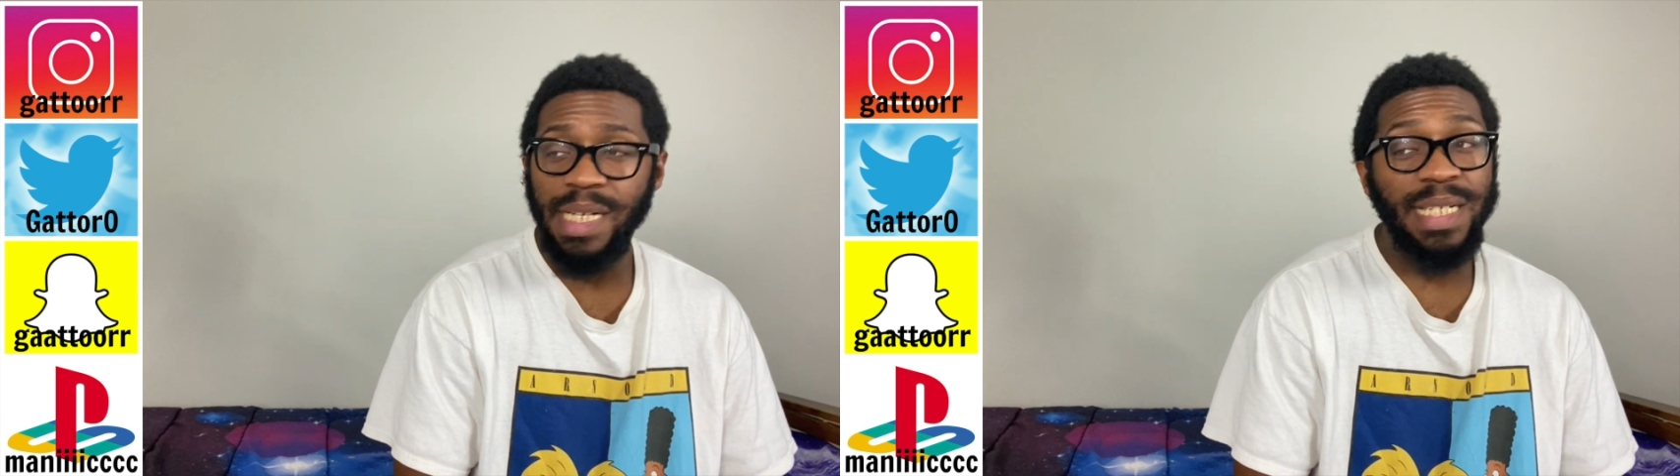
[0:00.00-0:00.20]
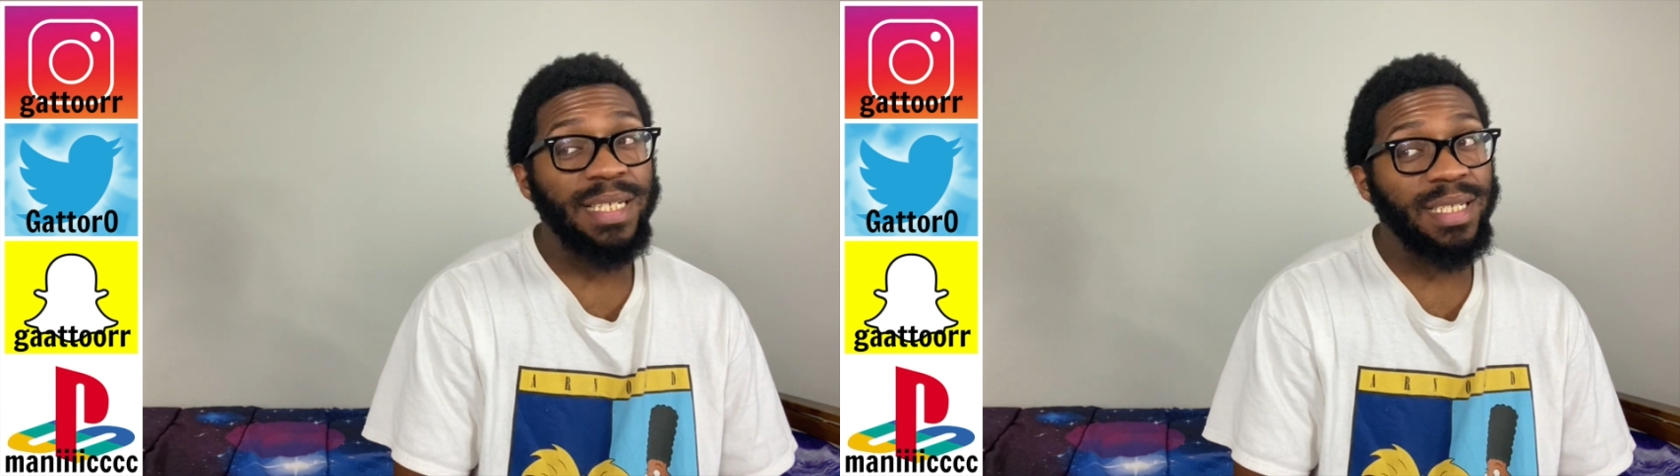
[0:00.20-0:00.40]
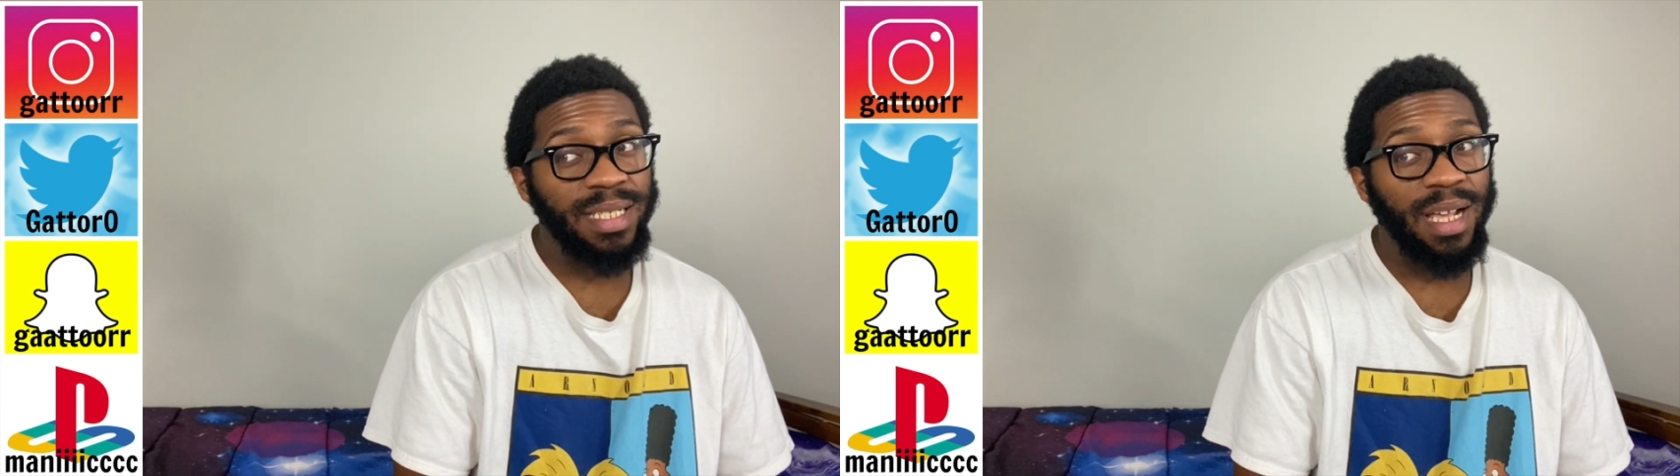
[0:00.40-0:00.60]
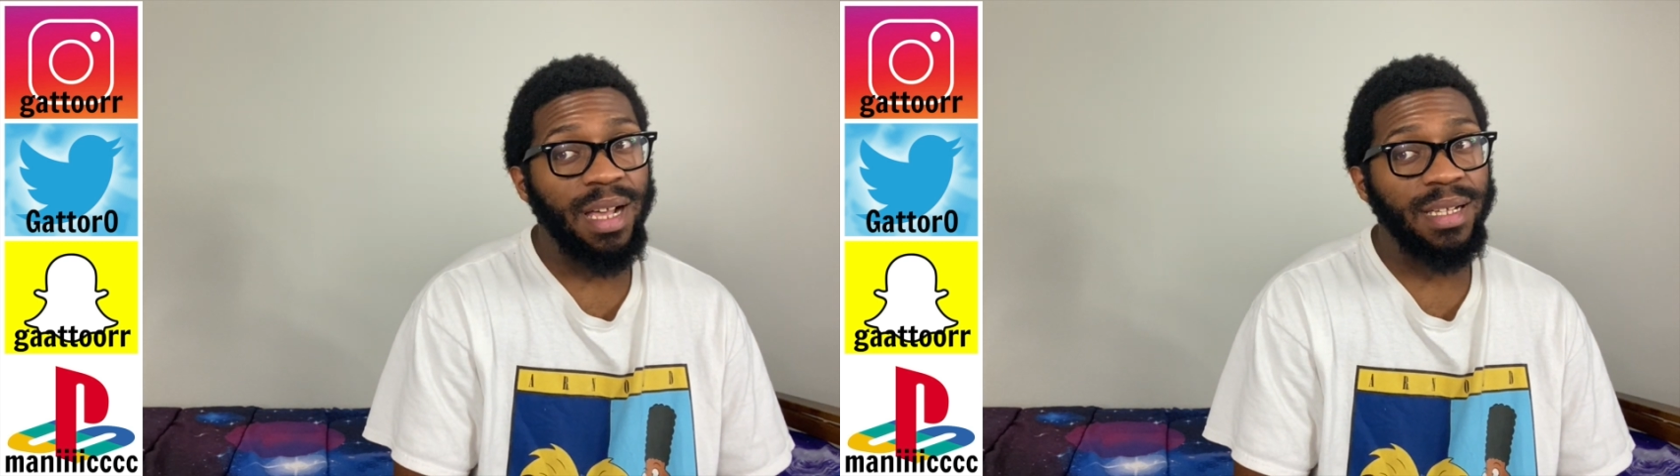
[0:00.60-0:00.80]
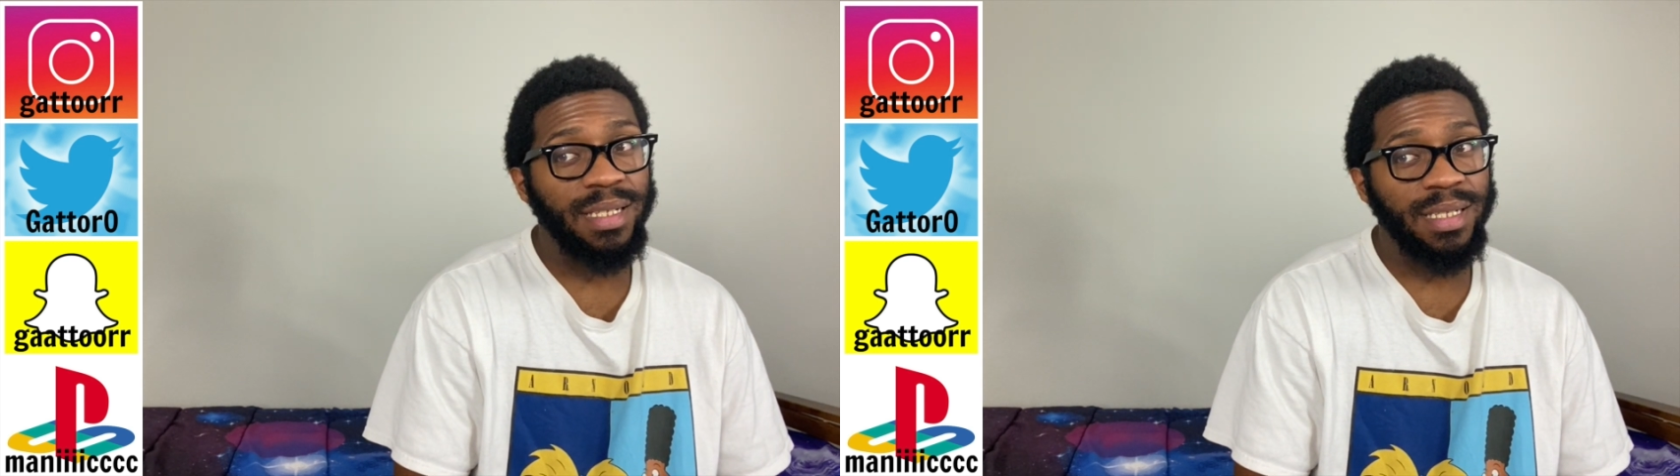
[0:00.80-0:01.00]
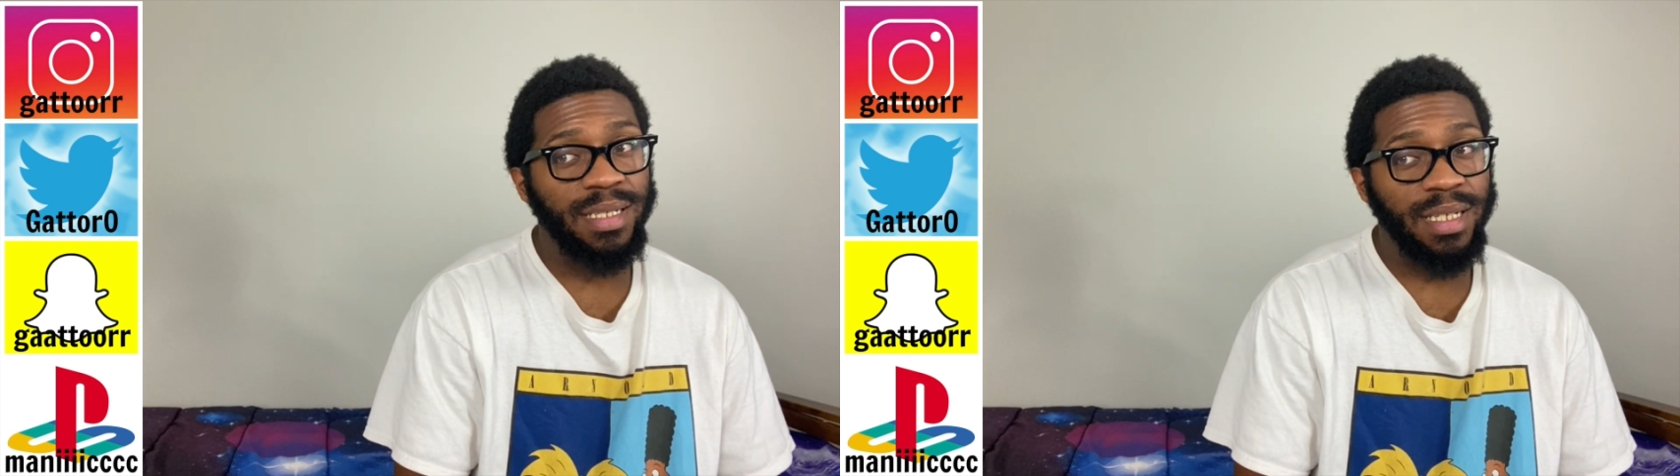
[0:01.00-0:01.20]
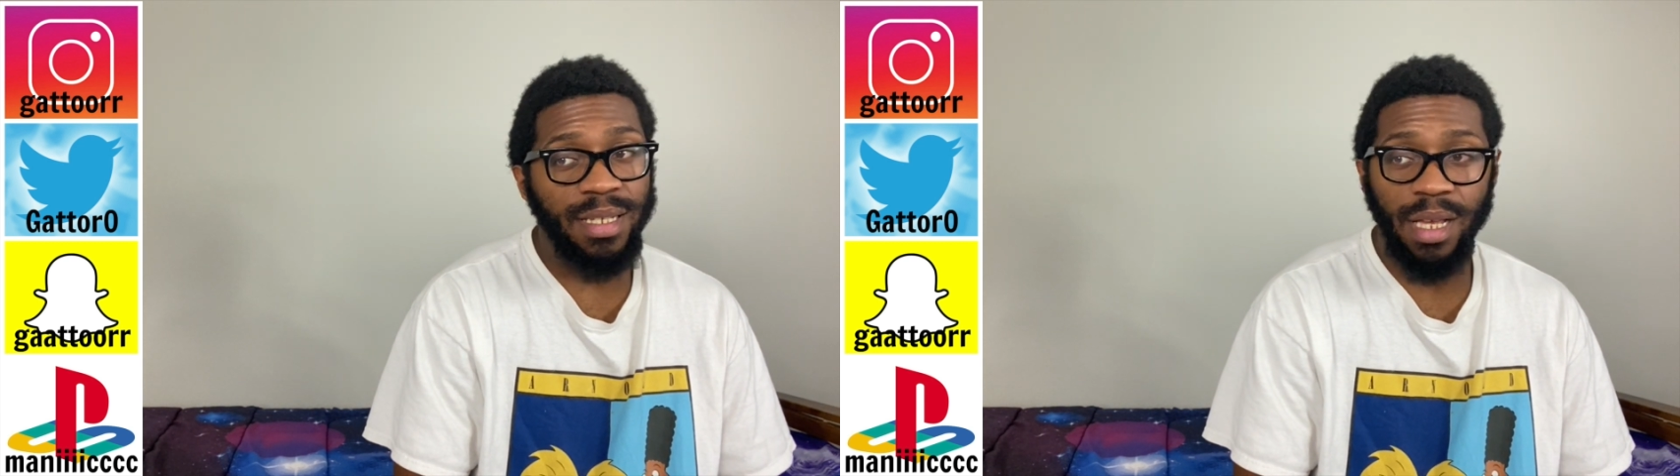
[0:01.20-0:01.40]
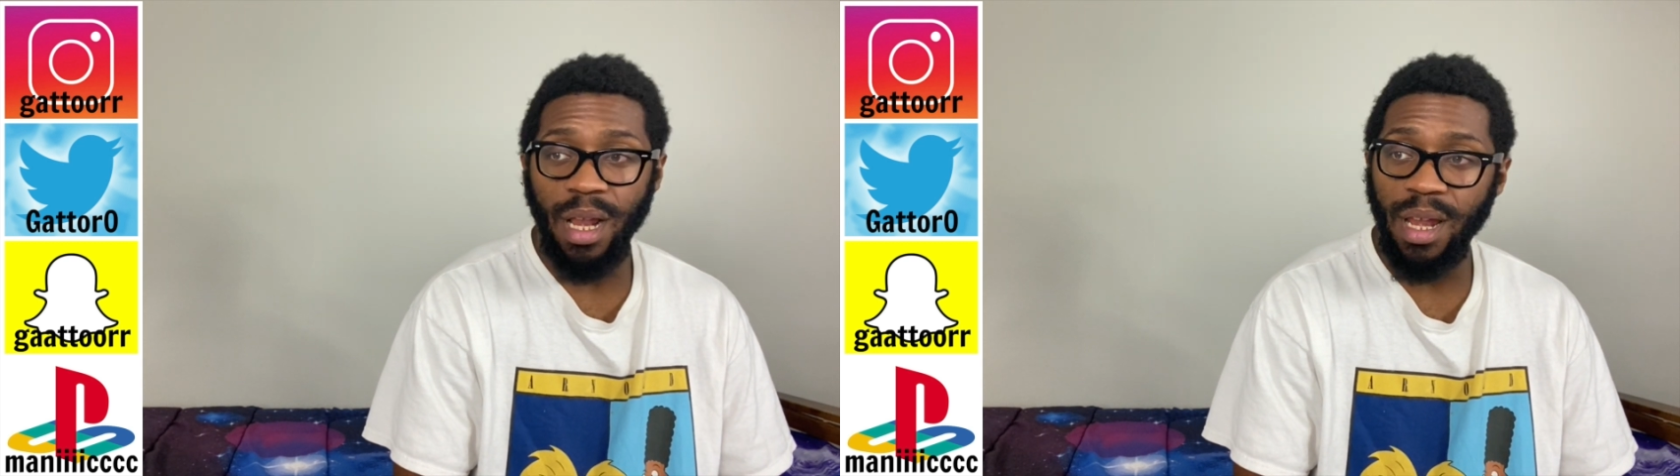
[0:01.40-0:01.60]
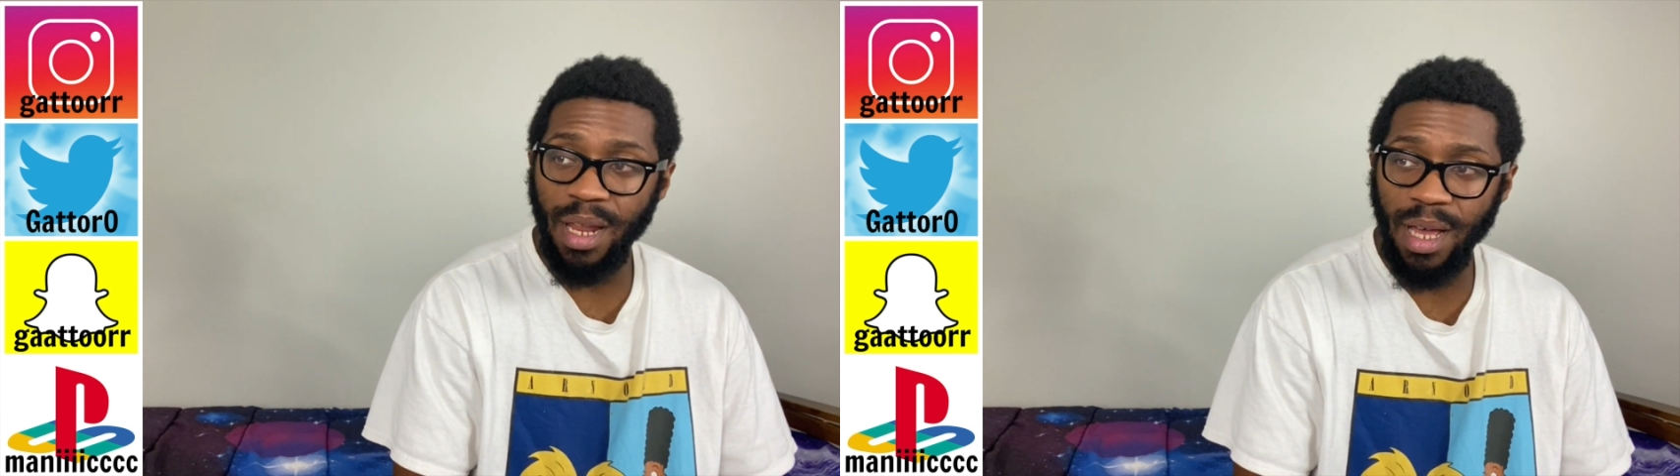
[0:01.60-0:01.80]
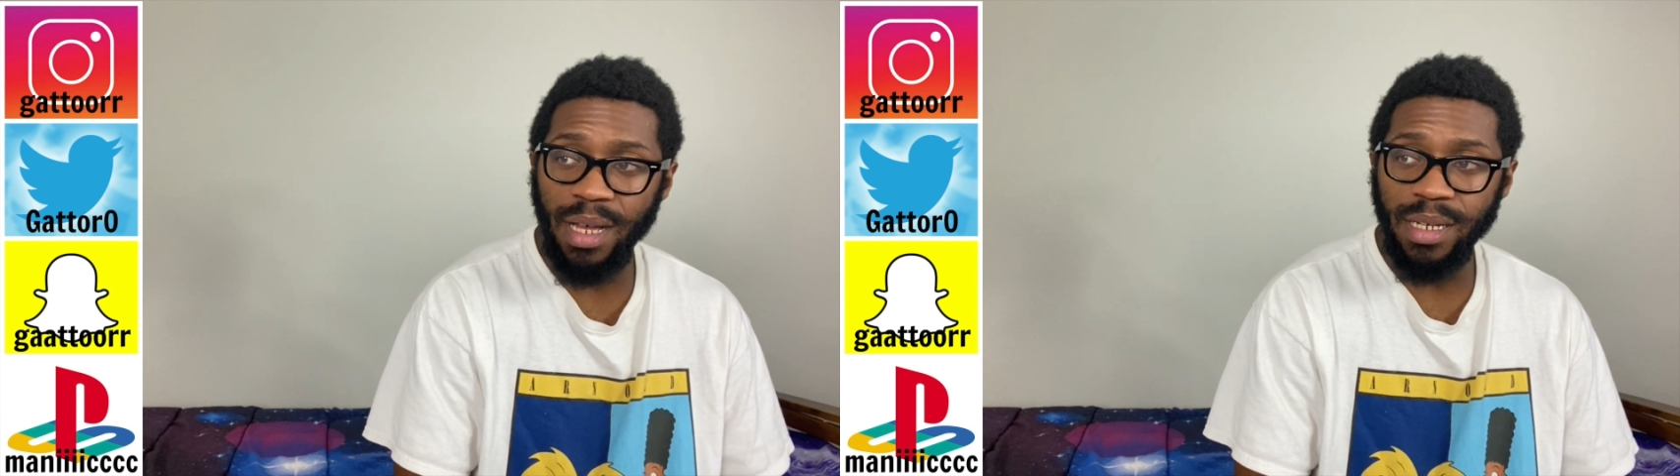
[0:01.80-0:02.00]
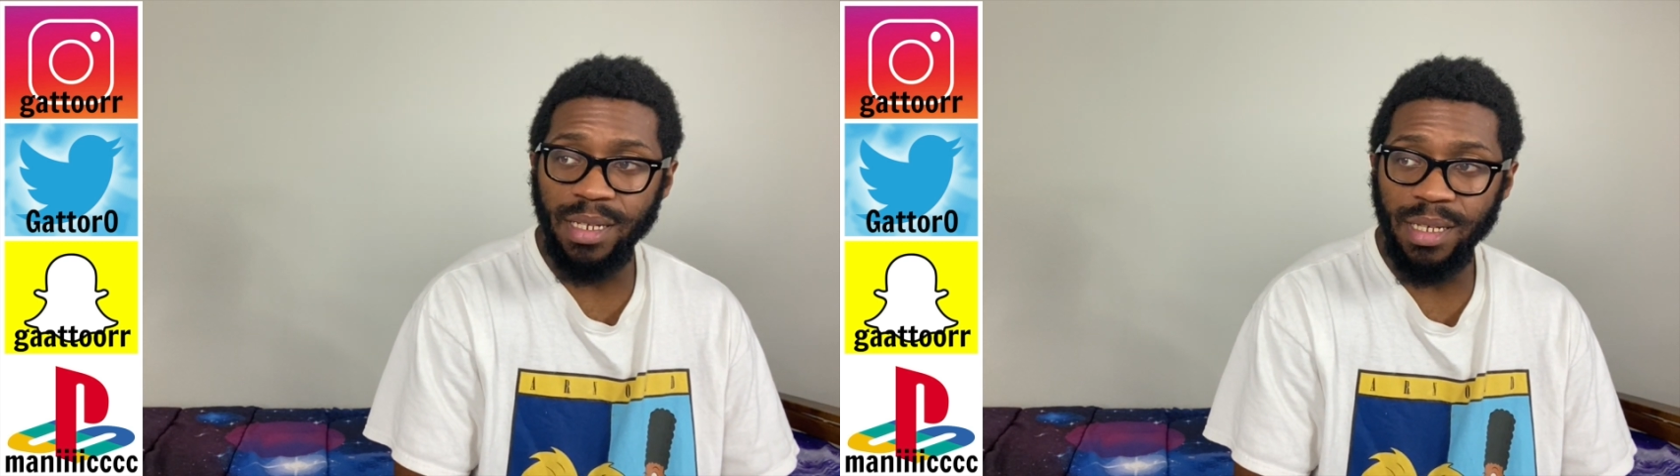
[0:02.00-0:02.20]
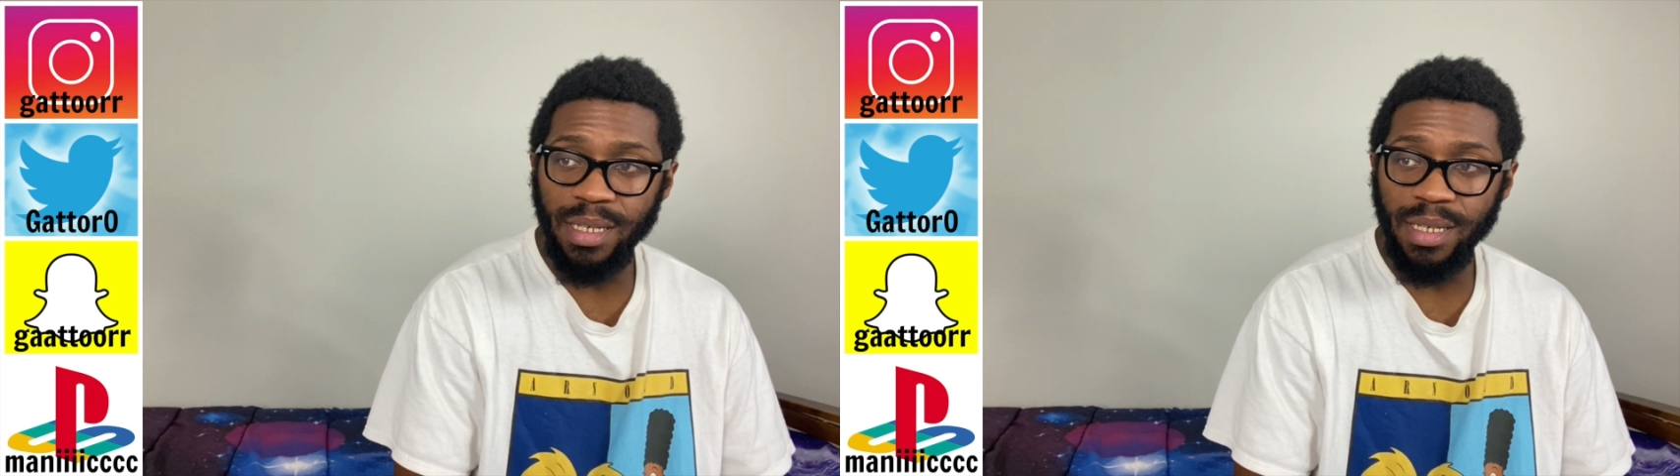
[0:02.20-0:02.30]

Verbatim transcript: sus, clucked